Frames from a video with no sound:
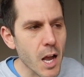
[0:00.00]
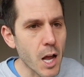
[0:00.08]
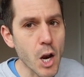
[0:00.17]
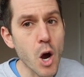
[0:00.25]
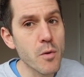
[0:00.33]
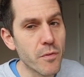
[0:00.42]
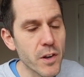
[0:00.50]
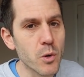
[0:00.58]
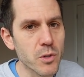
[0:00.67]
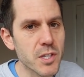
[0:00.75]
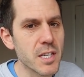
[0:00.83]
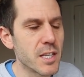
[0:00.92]
and hopefully
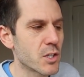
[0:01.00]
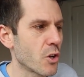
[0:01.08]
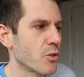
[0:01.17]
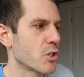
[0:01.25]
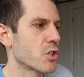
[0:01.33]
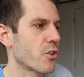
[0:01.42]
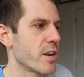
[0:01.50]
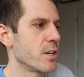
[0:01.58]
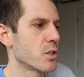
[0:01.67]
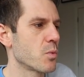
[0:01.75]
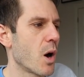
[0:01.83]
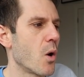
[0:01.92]
you'll see this on the screen
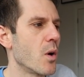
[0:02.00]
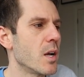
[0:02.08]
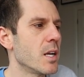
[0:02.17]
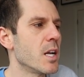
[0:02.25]
as well.